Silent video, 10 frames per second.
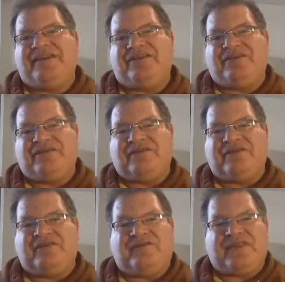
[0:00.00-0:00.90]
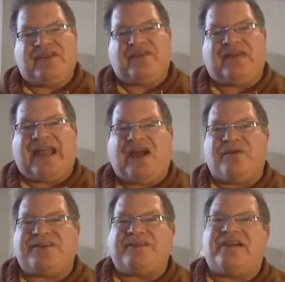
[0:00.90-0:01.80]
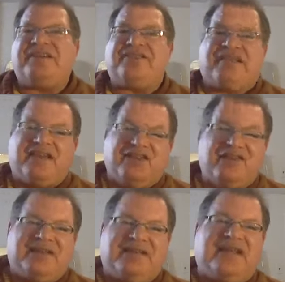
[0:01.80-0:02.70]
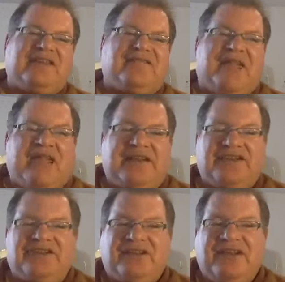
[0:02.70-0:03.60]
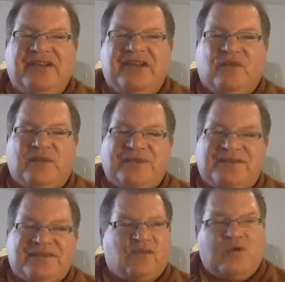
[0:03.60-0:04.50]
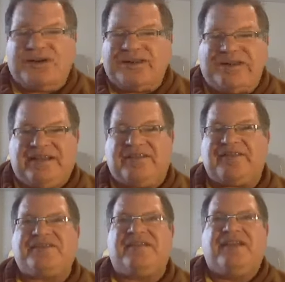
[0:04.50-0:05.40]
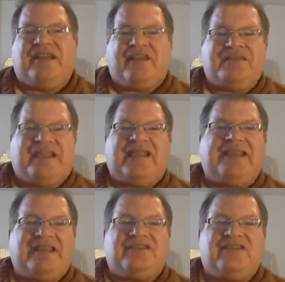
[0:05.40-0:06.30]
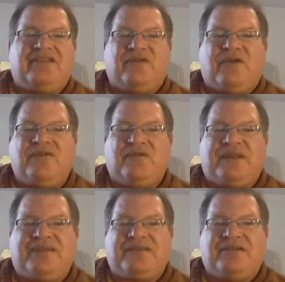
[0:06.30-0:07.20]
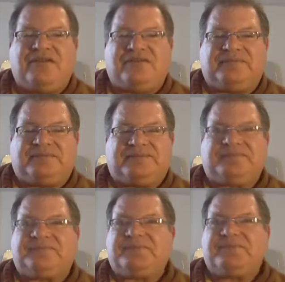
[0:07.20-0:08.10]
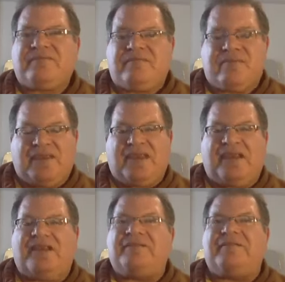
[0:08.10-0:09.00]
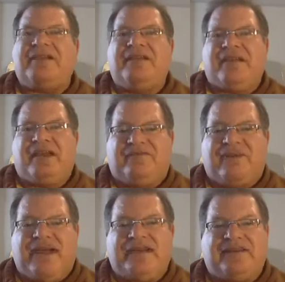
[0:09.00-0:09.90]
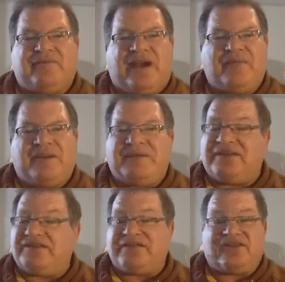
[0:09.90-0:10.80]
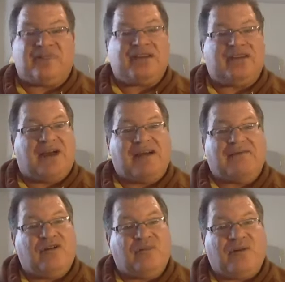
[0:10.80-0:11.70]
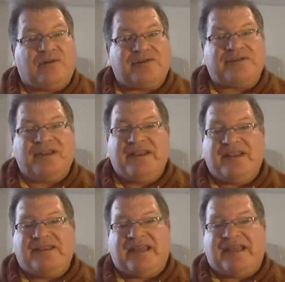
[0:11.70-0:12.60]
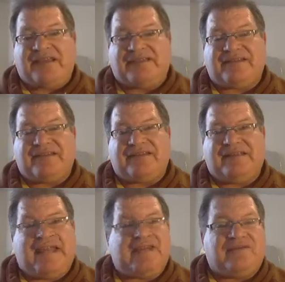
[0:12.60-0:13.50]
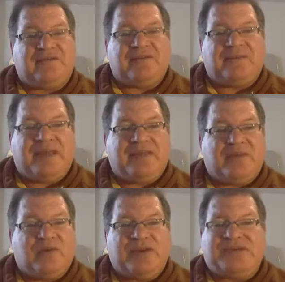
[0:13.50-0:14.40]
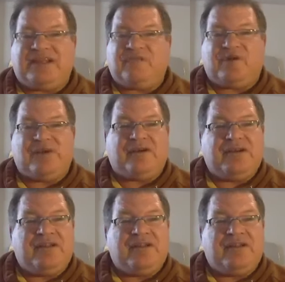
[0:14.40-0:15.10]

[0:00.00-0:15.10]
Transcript: to figure out how it's done so that you can take advantage, once this quarantine lifts, of getting into your own rent-to-own and finding the property, because there's going to be a lot of homeowners that can't afford to pay their mortgage anymore,